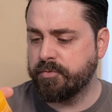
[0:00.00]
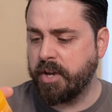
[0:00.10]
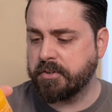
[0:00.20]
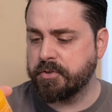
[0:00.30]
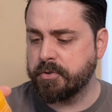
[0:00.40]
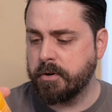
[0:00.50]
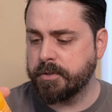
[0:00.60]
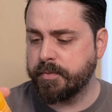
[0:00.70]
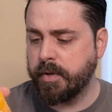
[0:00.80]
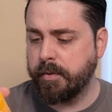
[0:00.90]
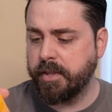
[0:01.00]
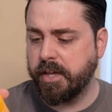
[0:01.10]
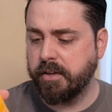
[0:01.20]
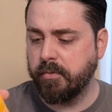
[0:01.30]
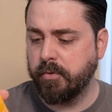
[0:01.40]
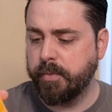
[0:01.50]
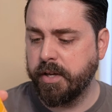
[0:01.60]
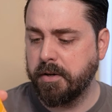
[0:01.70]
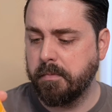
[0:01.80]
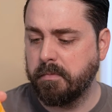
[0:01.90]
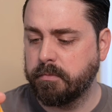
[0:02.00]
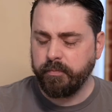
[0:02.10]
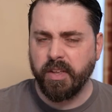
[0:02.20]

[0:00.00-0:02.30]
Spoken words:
dextrose, maybe that would be it.